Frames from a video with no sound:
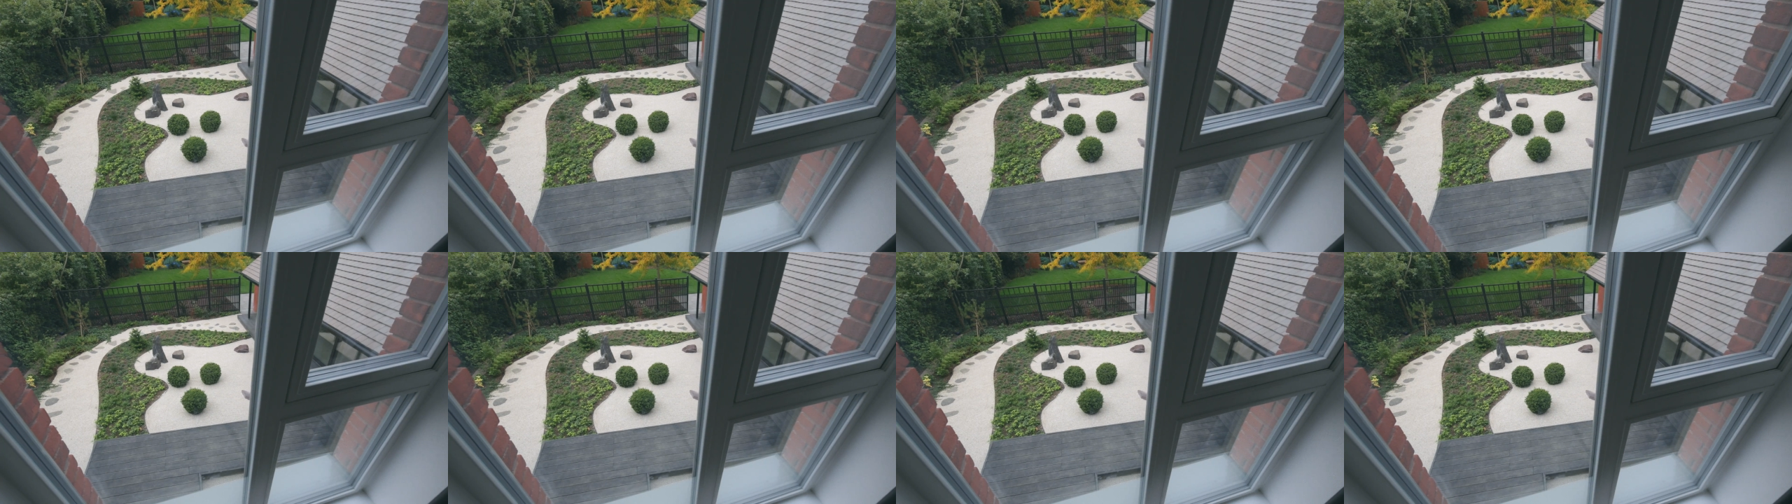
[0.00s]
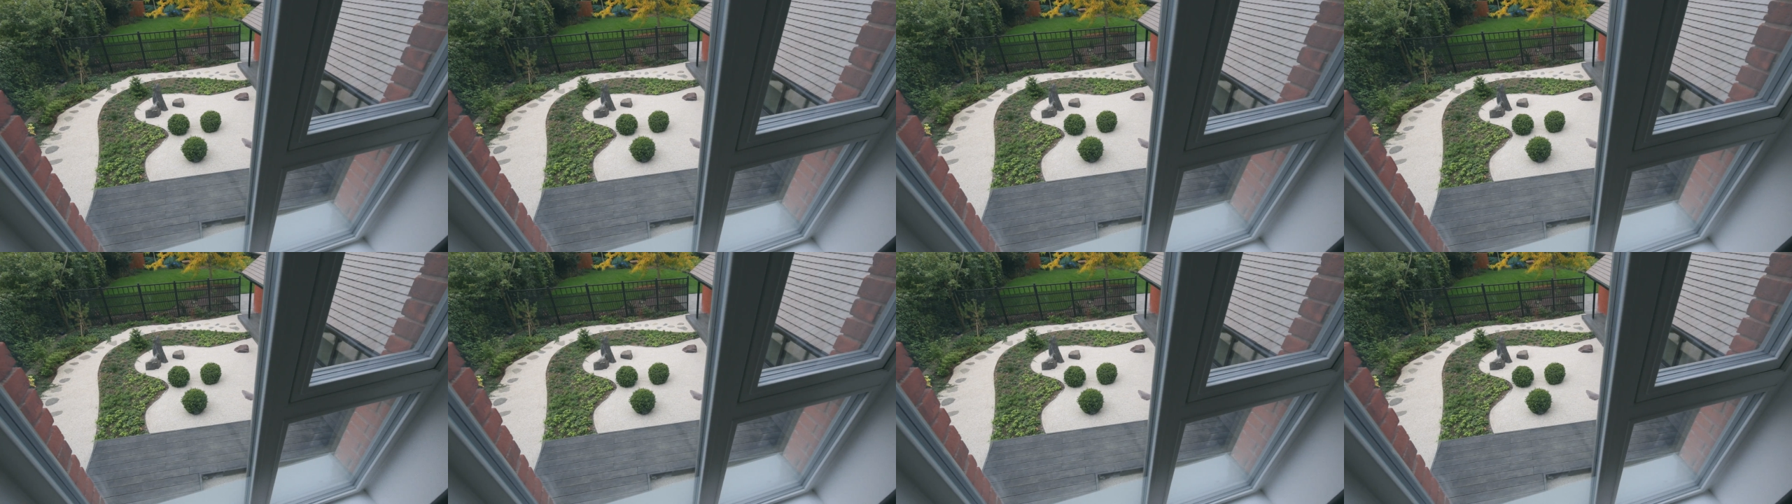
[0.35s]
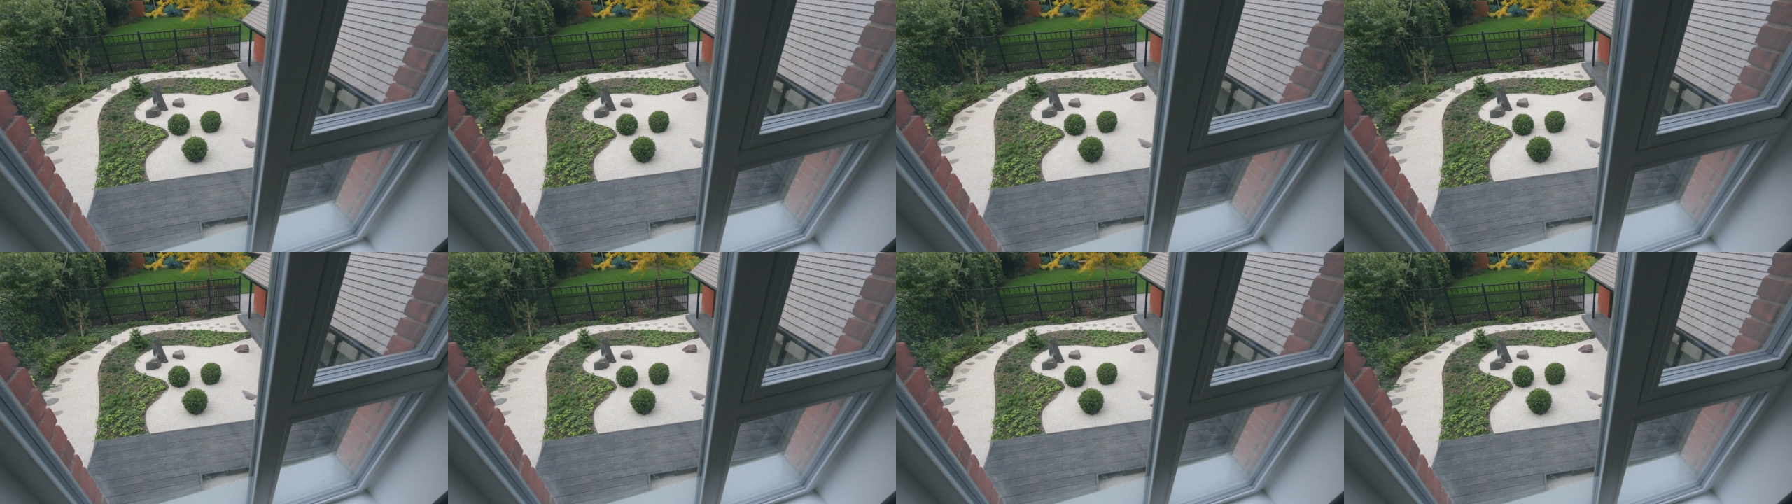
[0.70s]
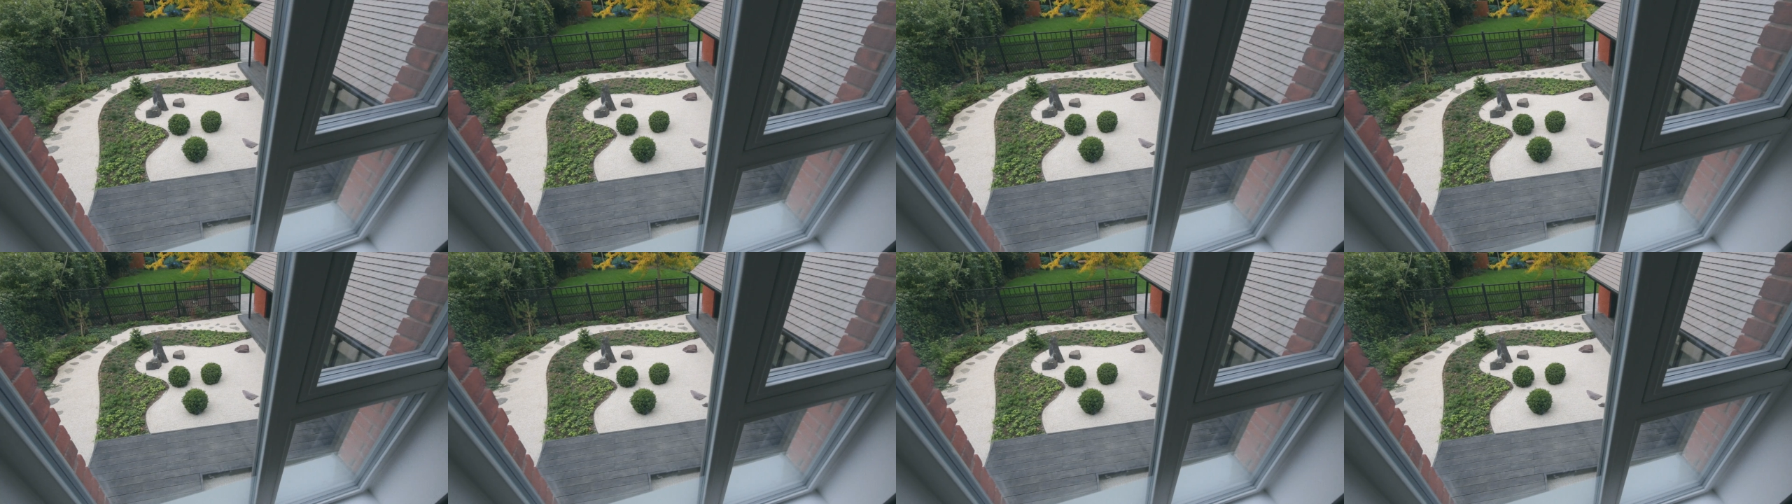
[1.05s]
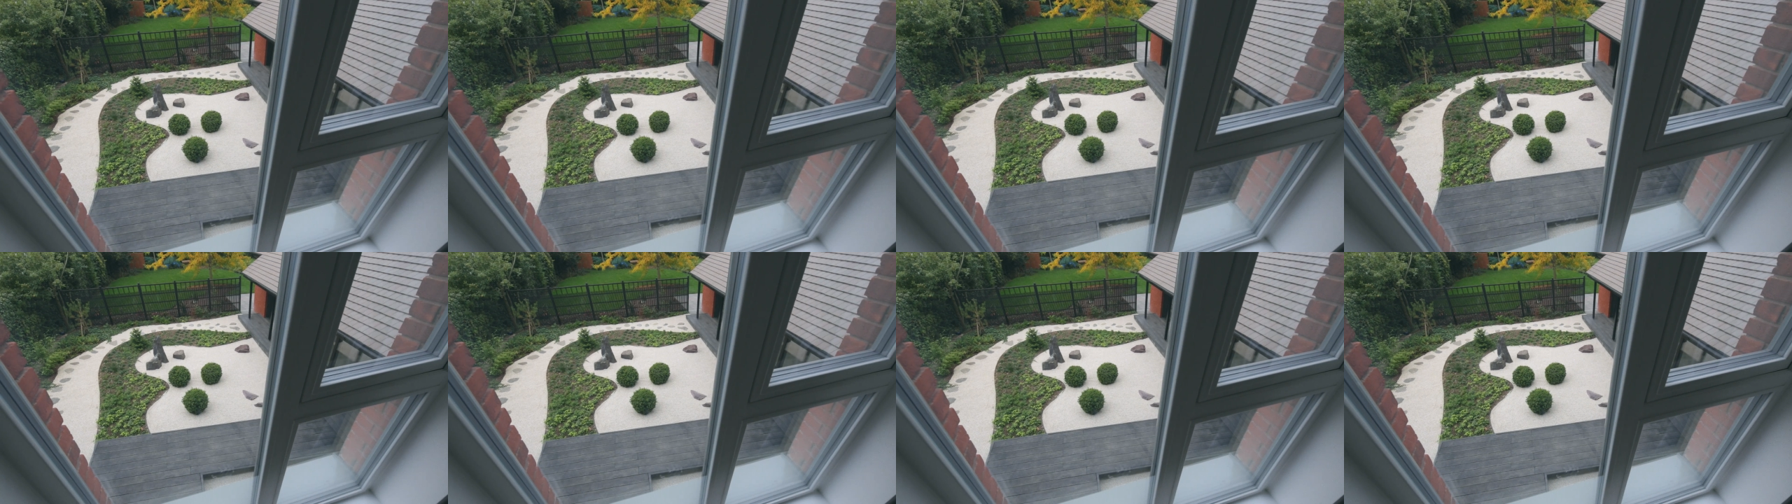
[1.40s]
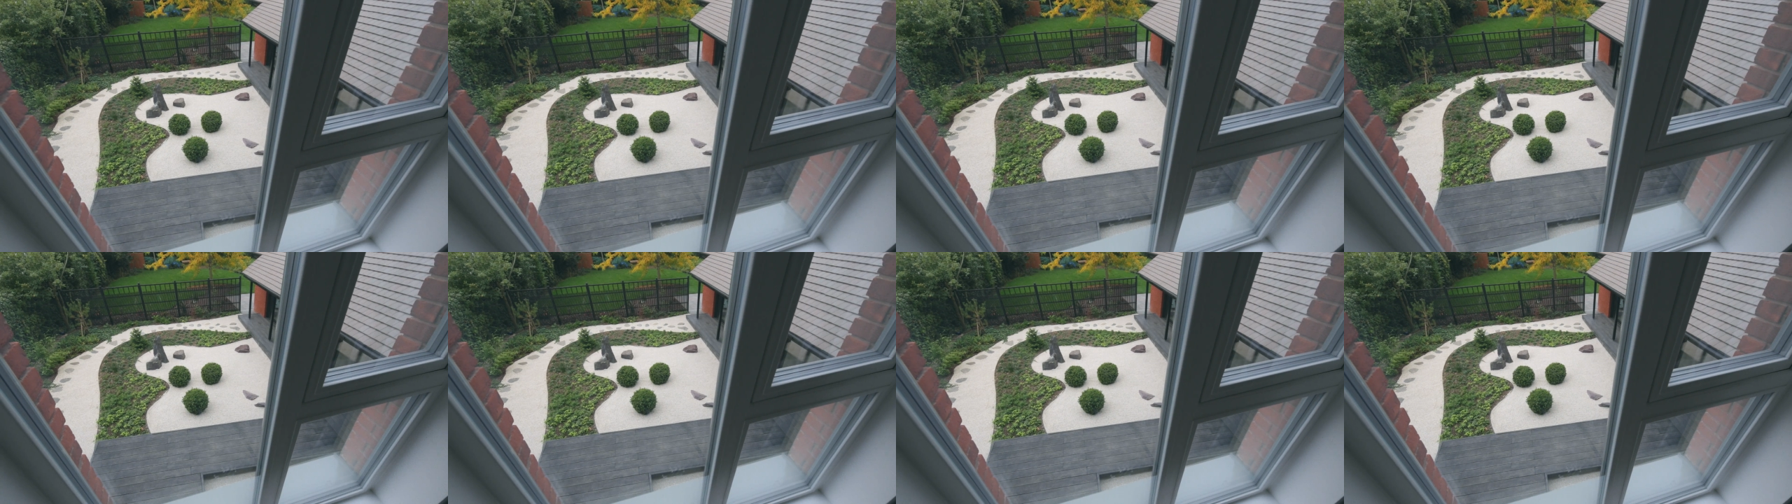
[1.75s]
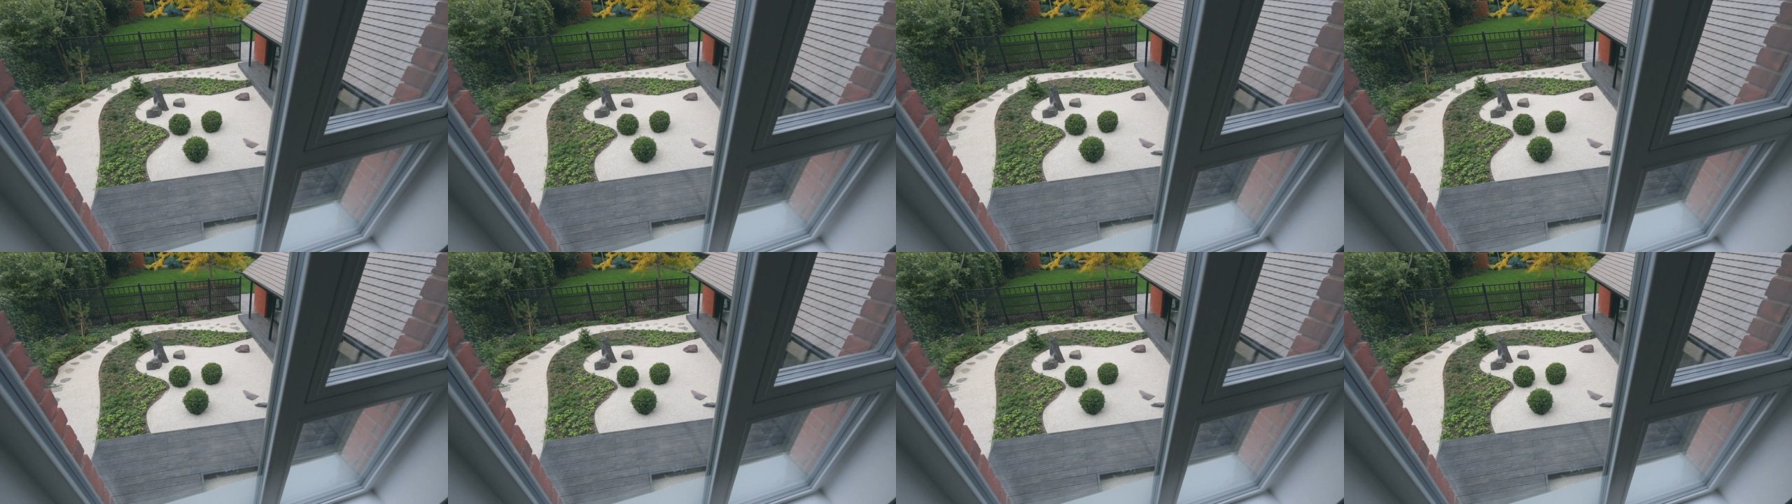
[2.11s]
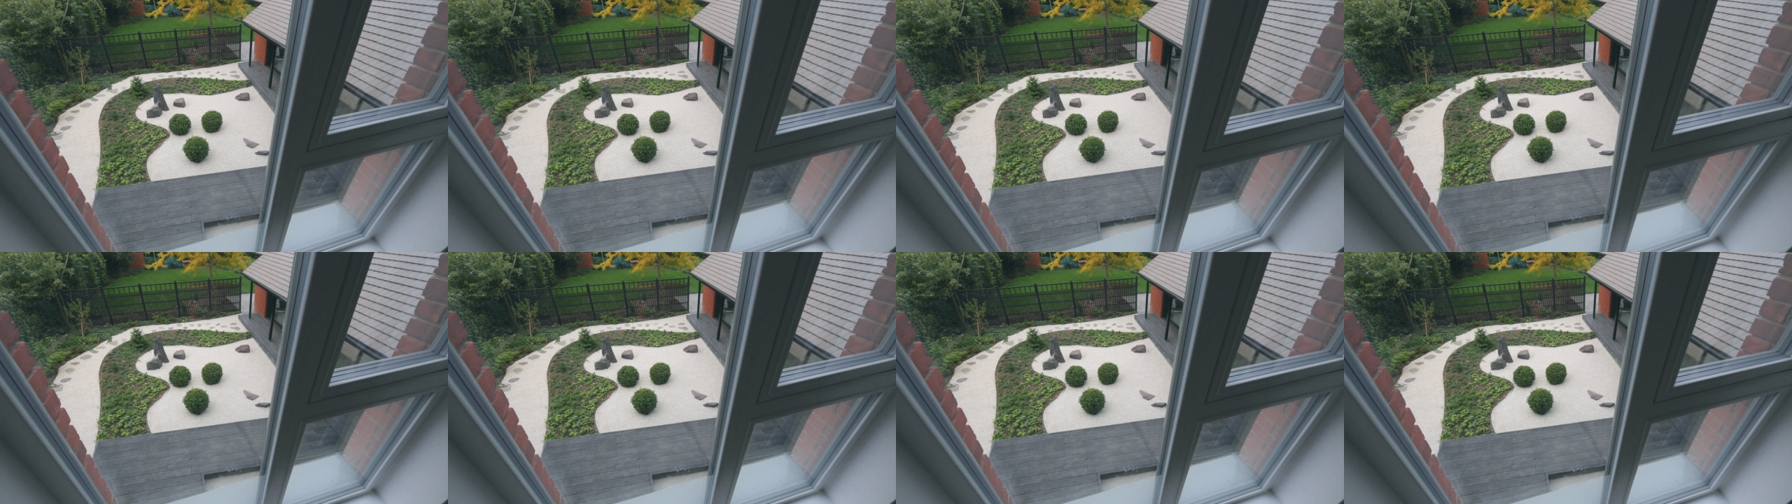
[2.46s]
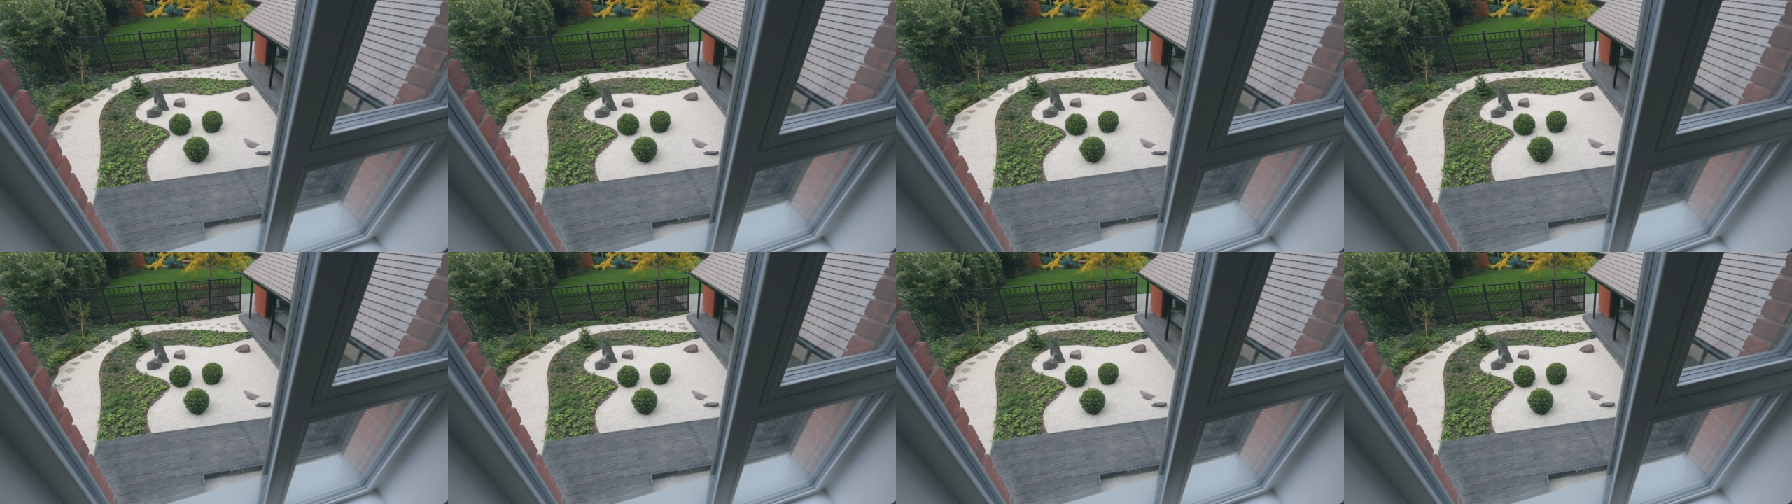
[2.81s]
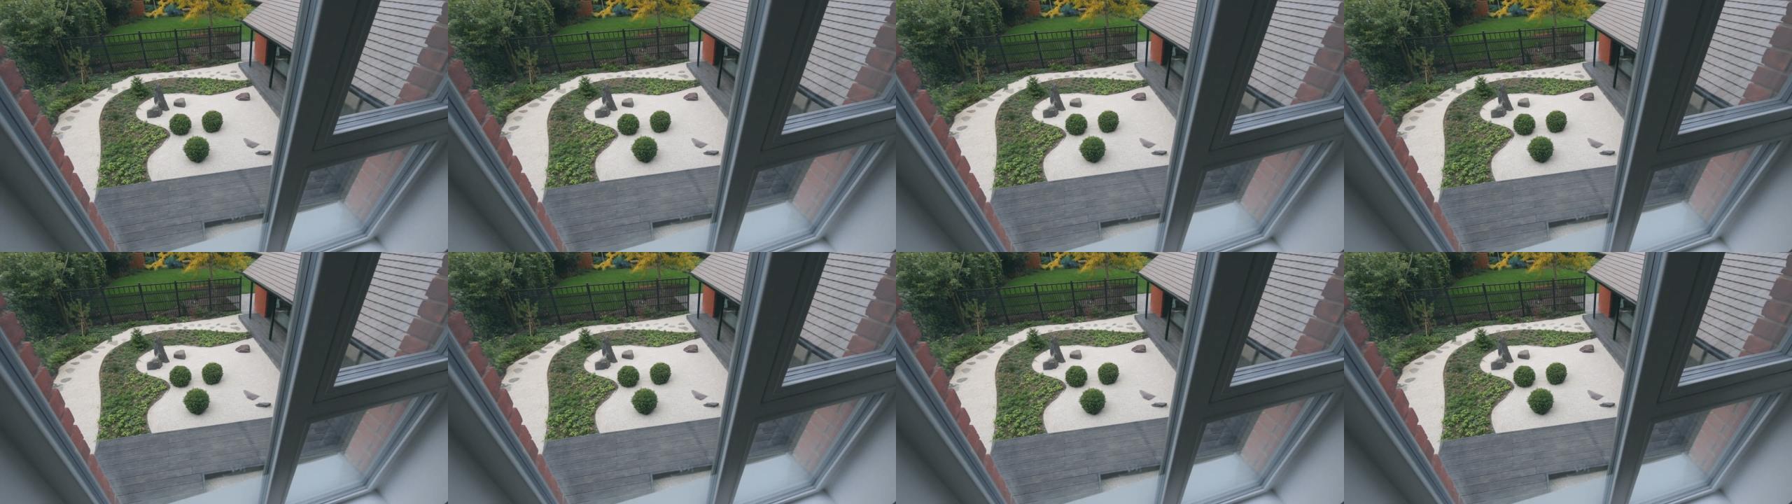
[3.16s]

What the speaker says: No face is visible, so there are no lips to read.